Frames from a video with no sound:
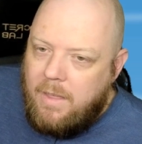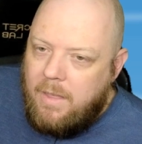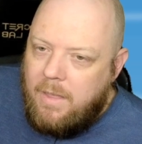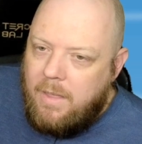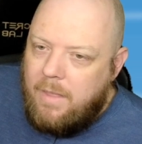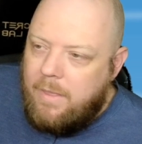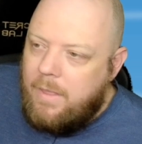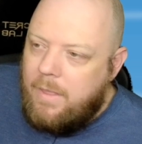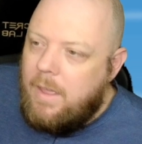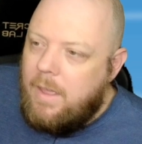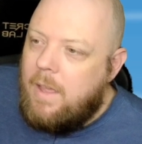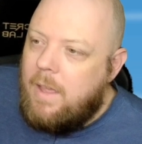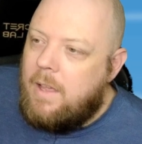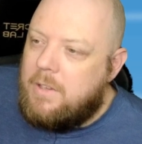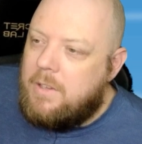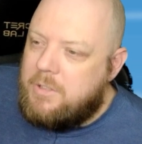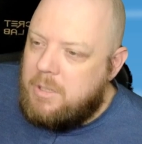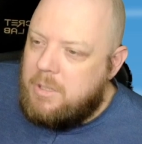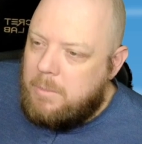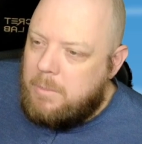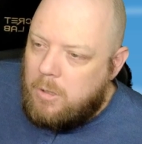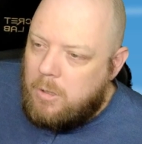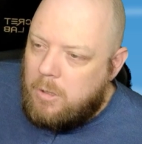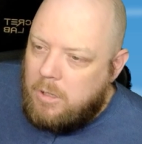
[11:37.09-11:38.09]
There are some
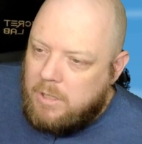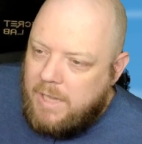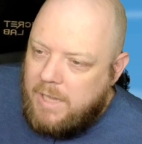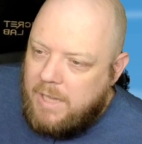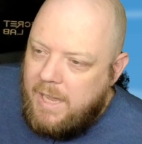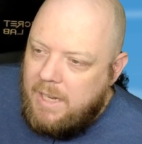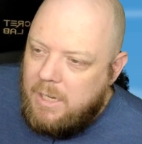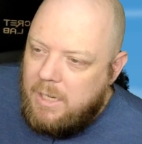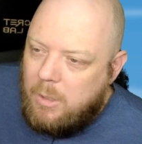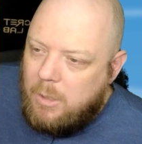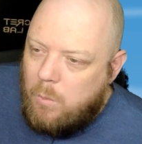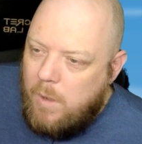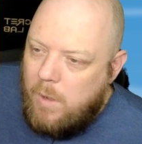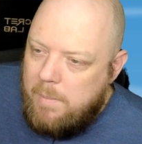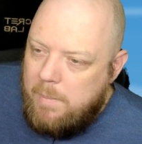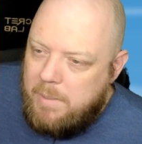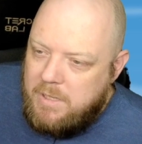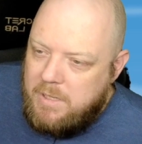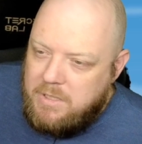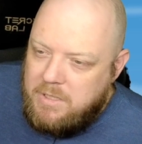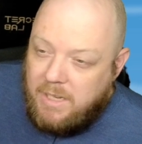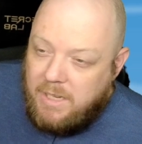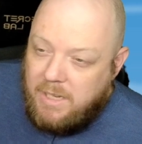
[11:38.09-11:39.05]
archaic weapons that